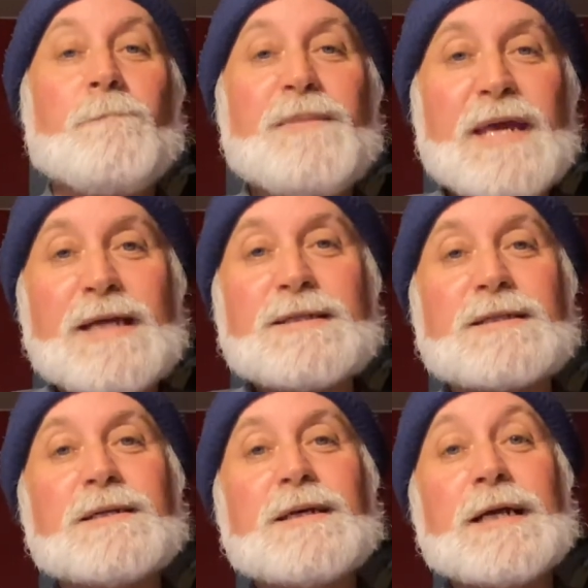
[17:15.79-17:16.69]

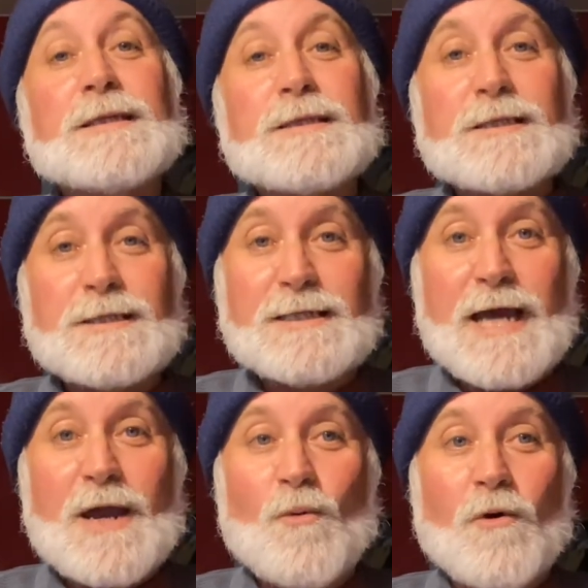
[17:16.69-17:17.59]
Peace and
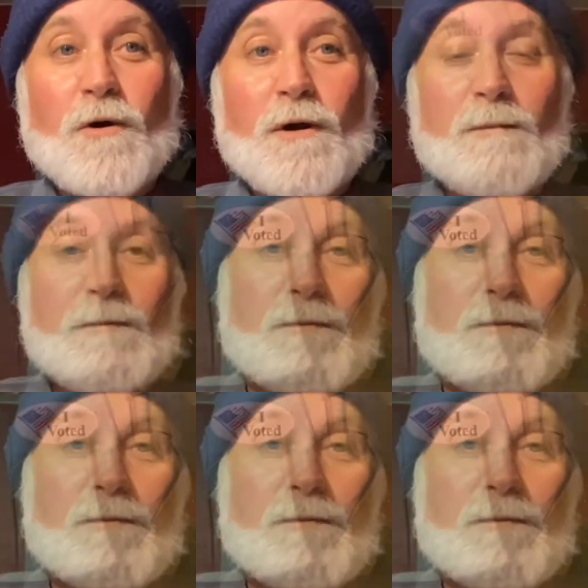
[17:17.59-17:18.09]
stay warm.